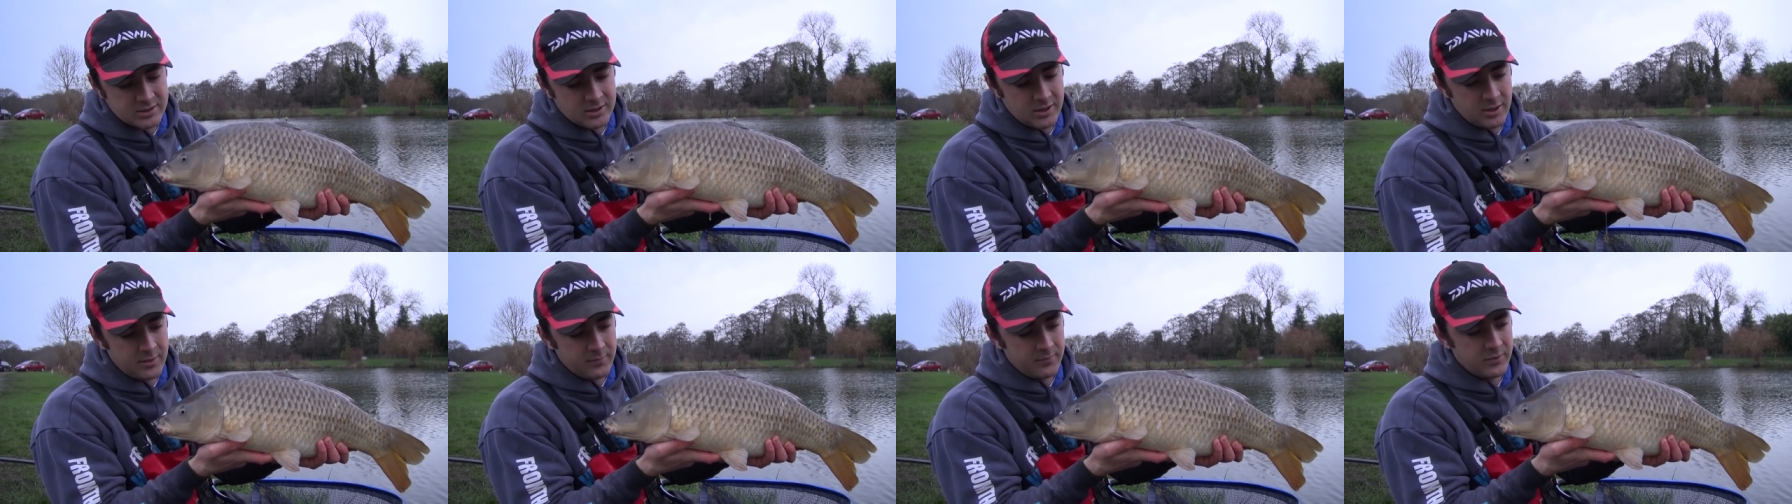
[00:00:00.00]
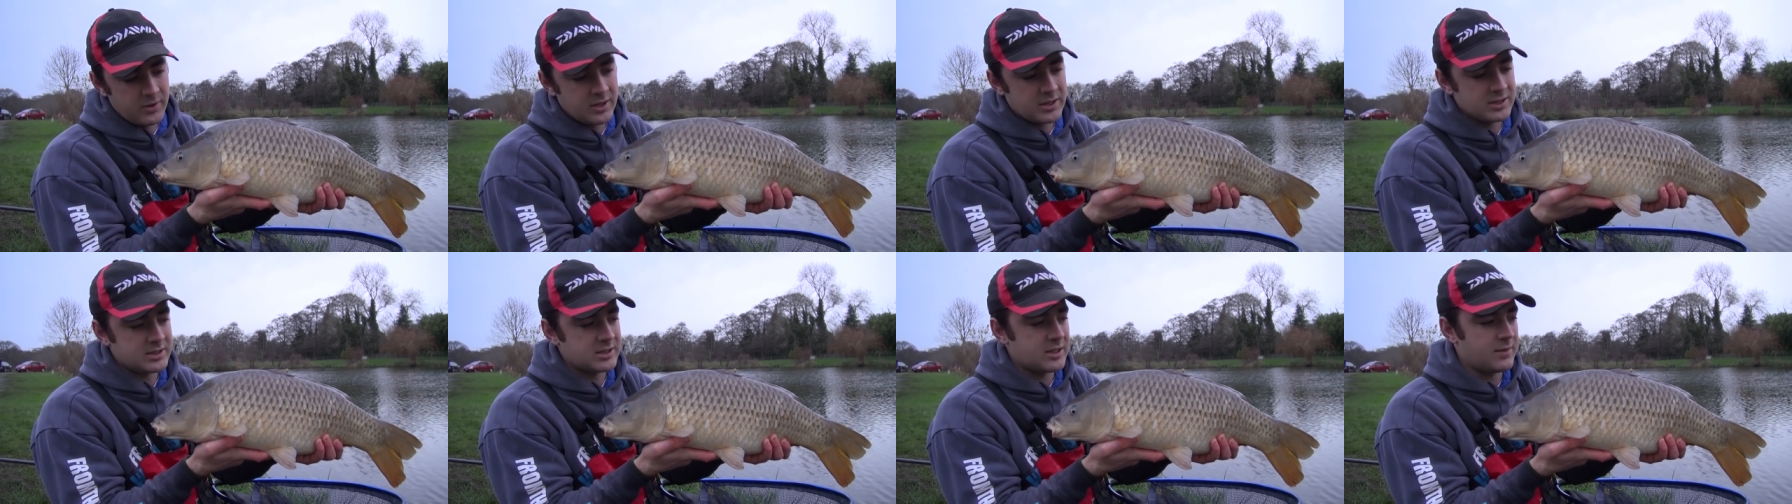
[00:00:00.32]
So
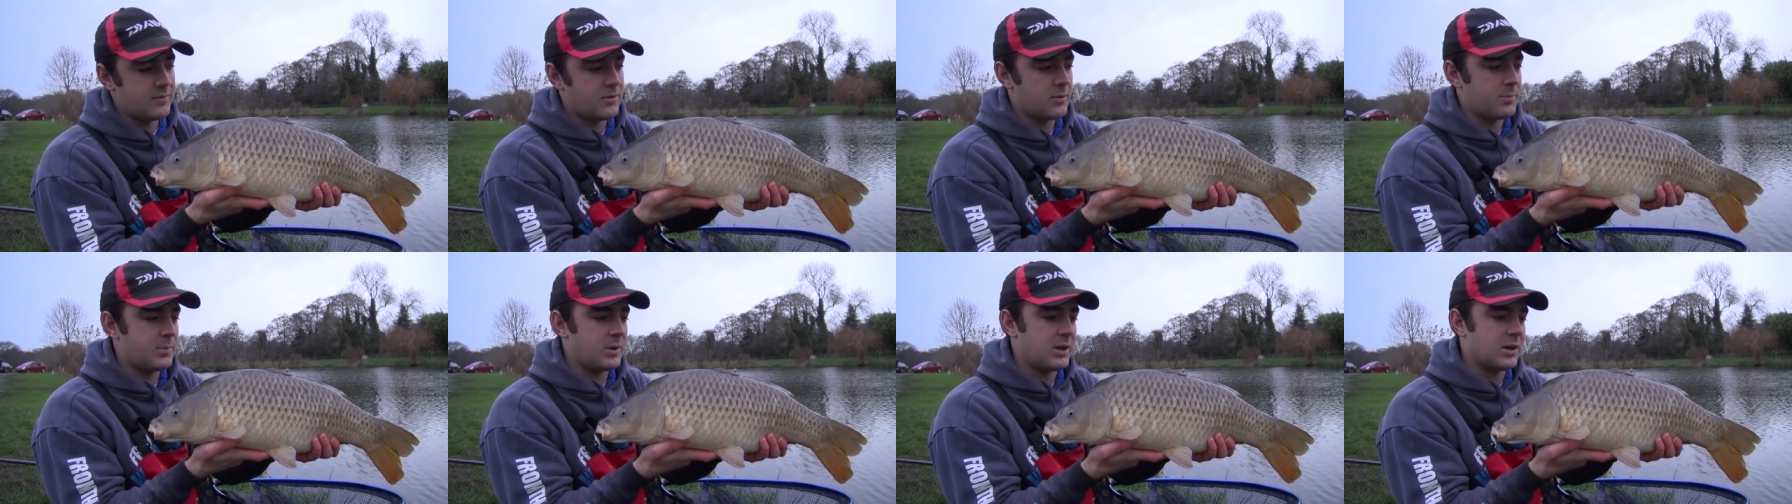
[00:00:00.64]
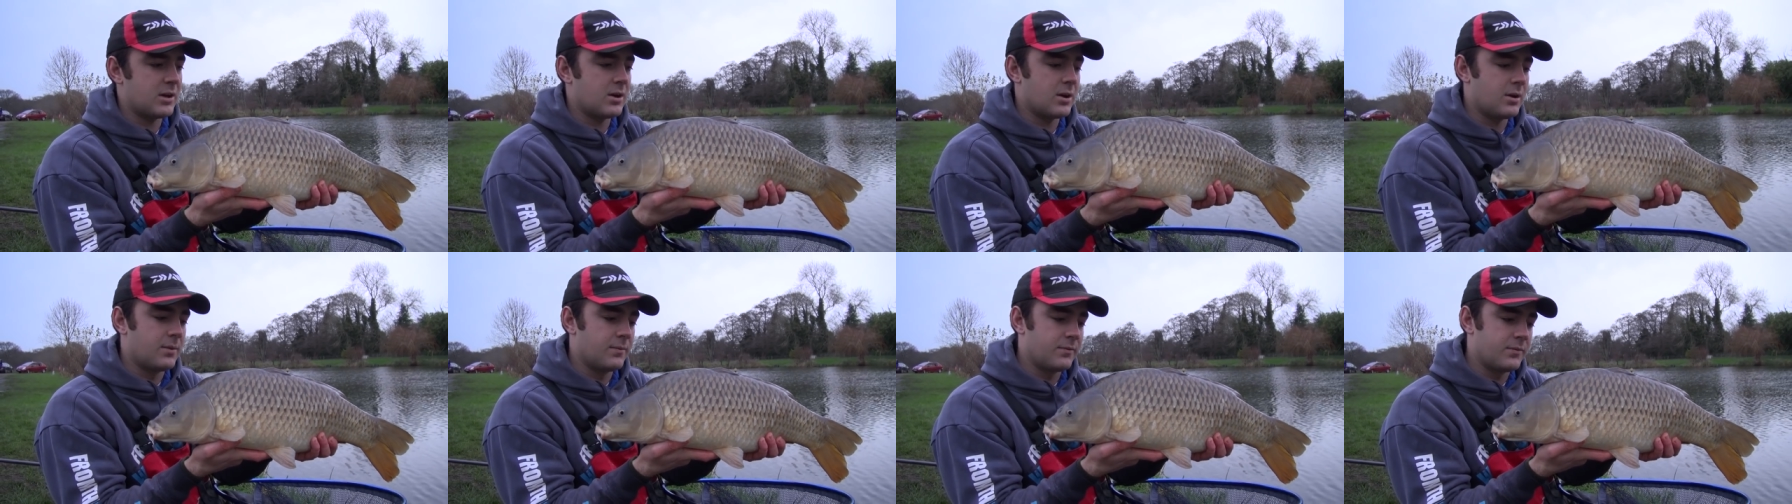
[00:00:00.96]
hopefully that's give you a
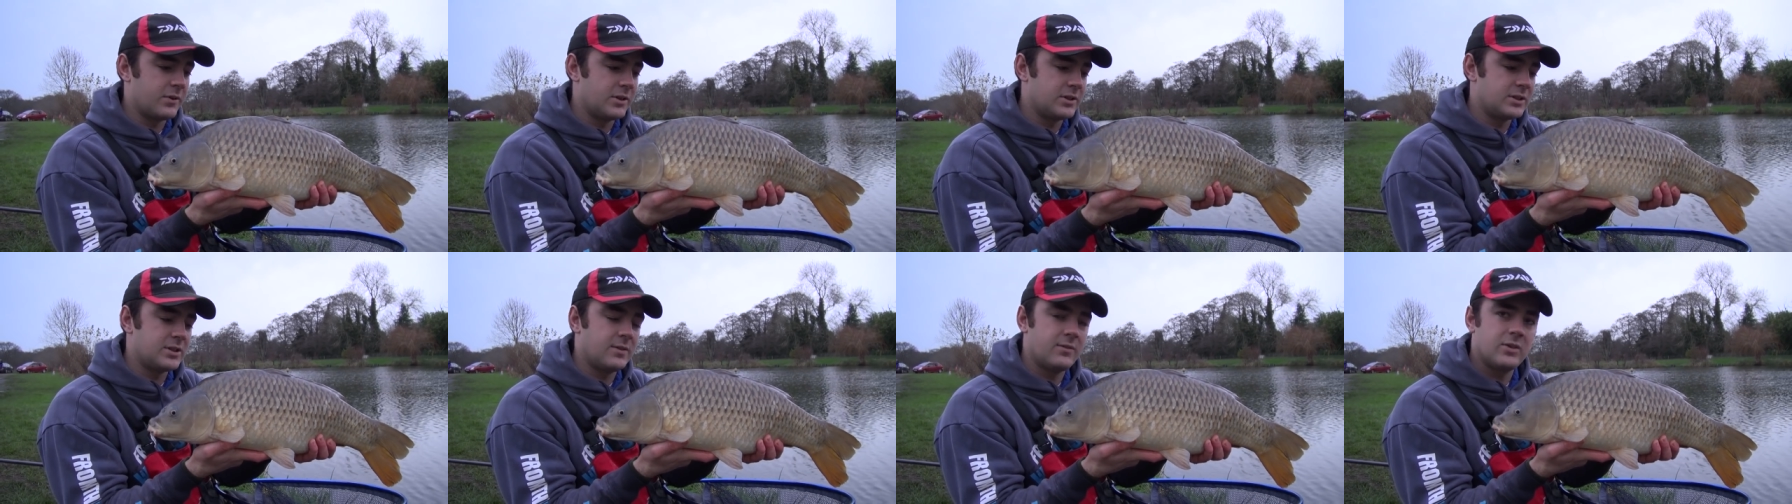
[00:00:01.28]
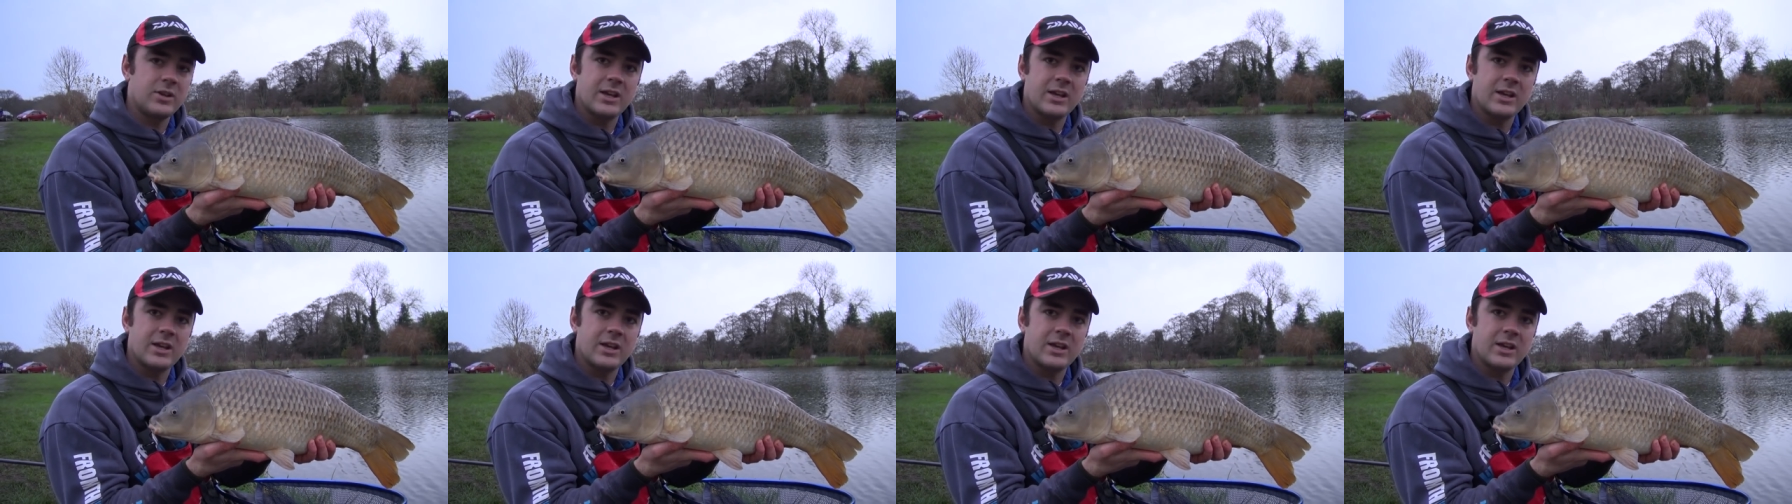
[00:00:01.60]
bit of confidence.